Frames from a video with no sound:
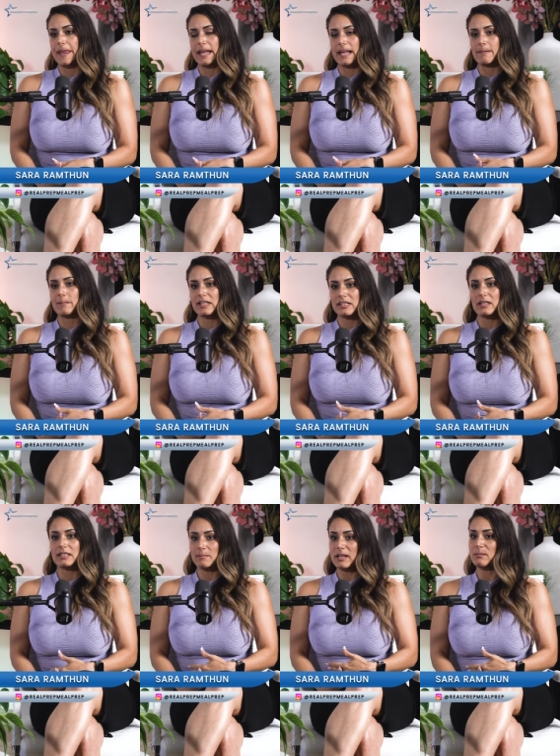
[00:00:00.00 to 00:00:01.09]
um, it's
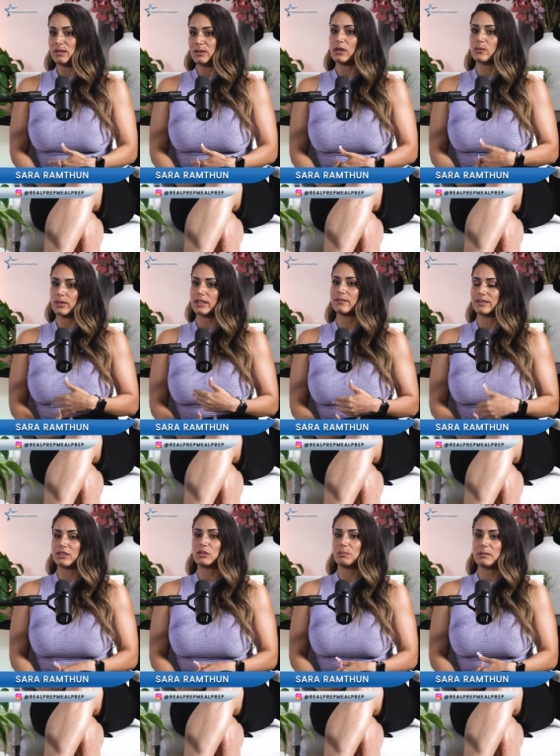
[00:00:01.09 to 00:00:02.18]
it's made me grow working with
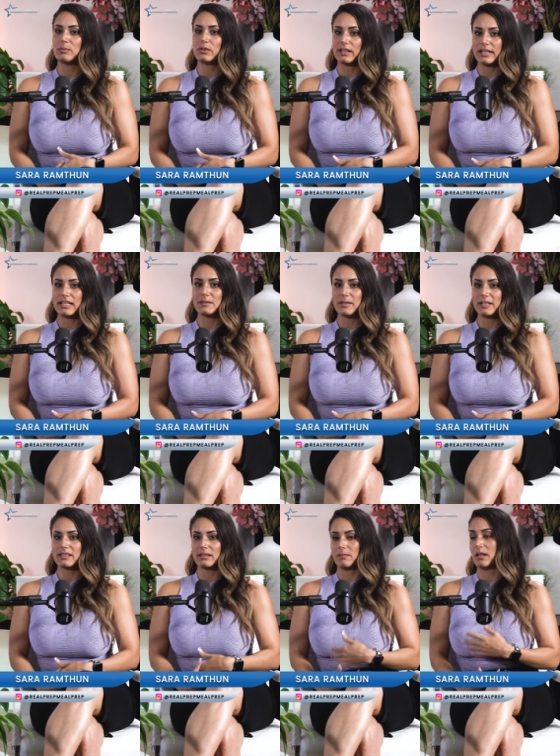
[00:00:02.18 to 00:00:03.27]
new people, I guess,
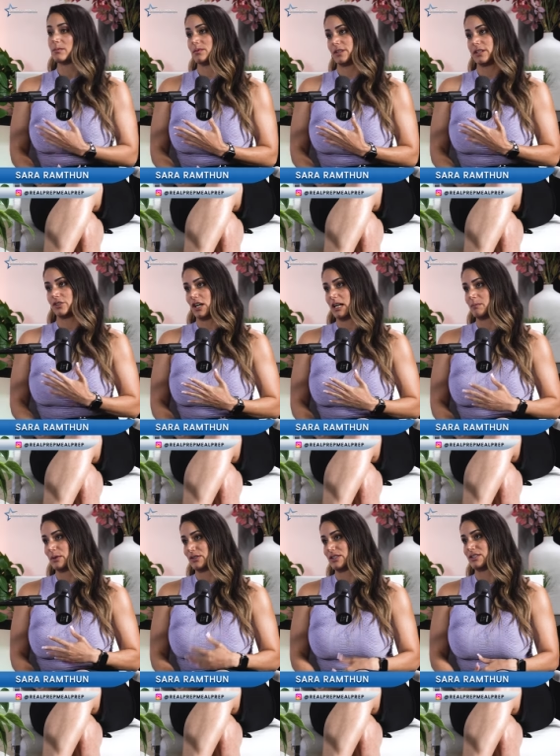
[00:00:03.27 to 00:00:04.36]
because I'm I'm a very shy
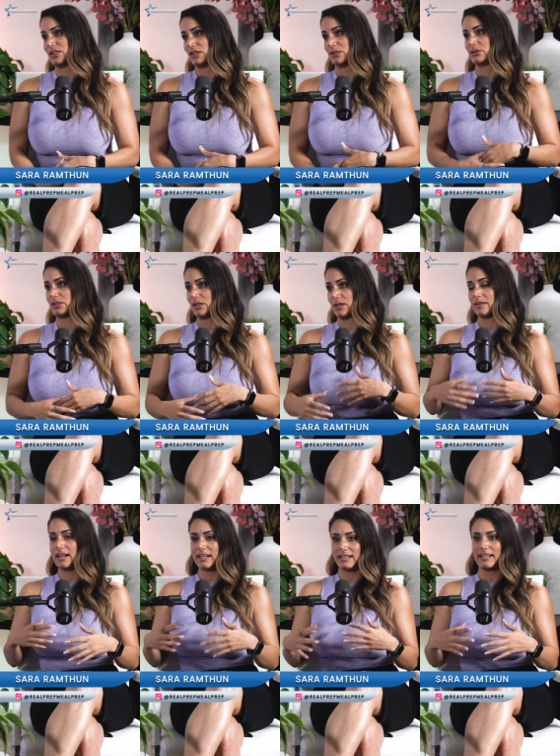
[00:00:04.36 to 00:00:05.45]
person too. So I
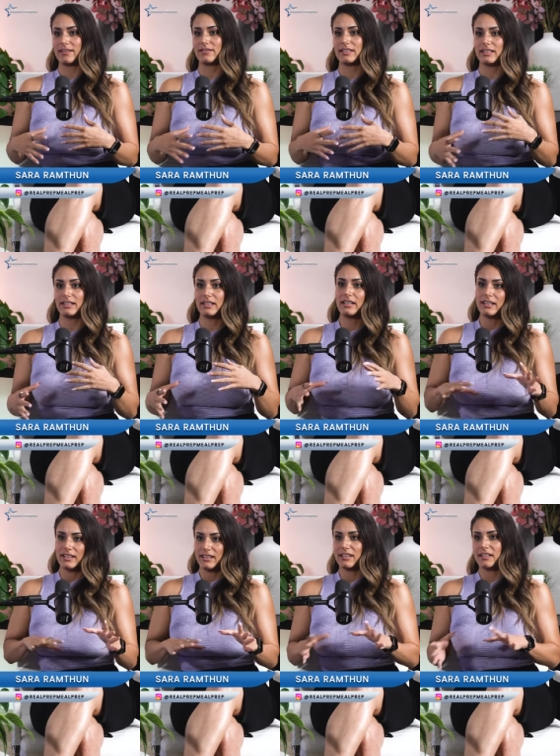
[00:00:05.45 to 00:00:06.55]
kind of have to.
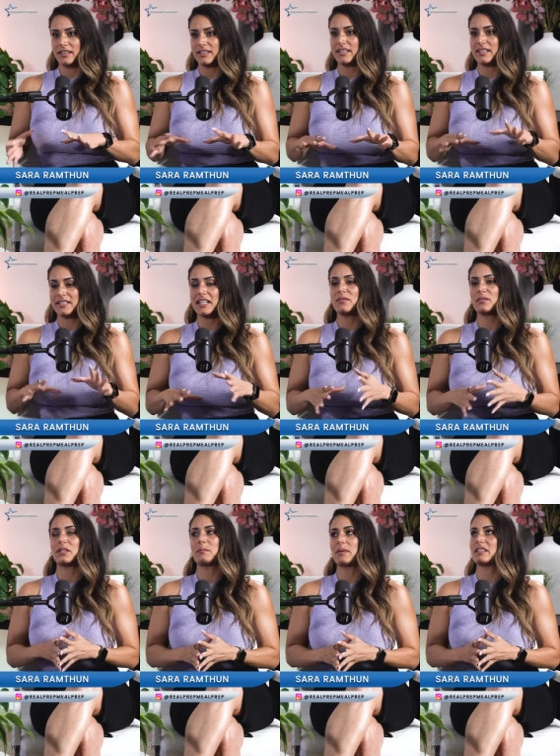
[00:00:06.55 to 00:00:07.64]
It, it's
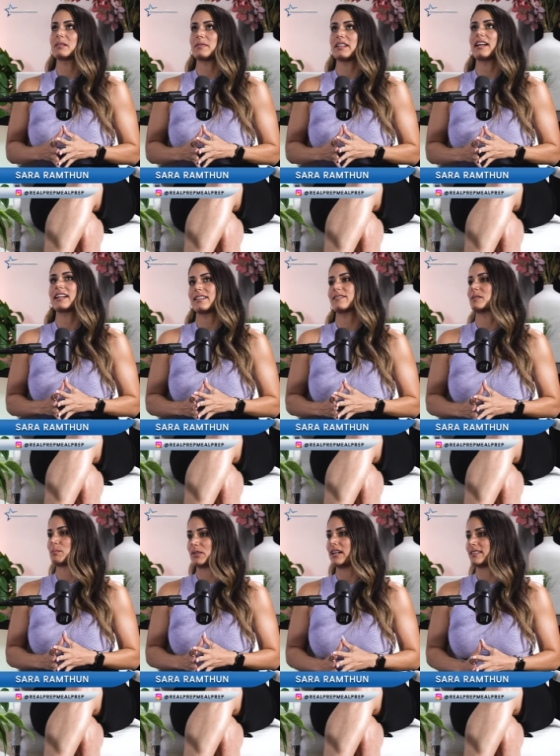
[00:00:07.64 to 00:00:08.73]
definitely been something I have to
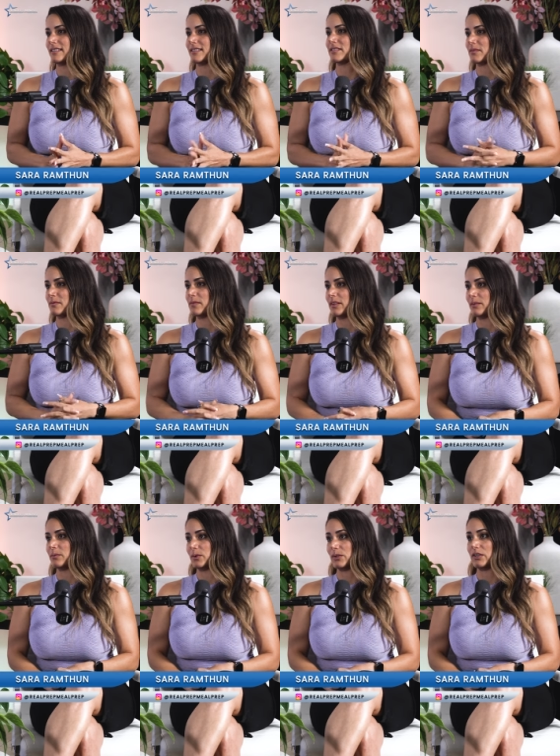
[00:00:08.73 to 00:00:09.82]
practice
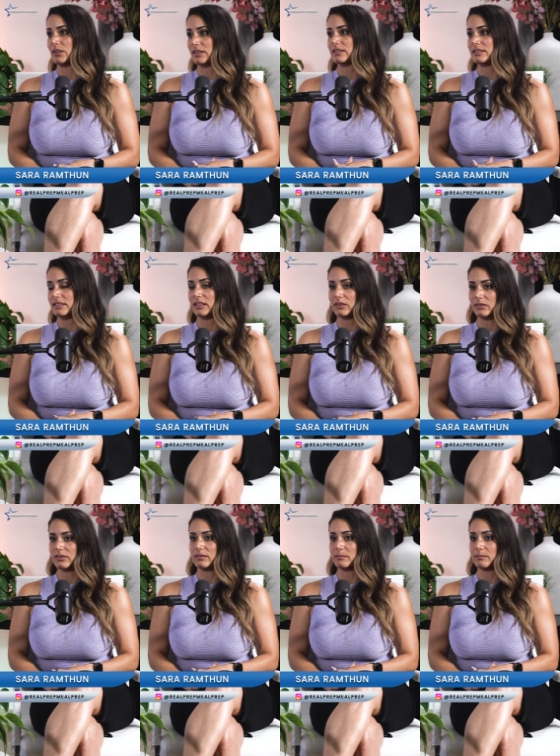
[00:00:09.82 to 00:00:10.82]
and work on. So,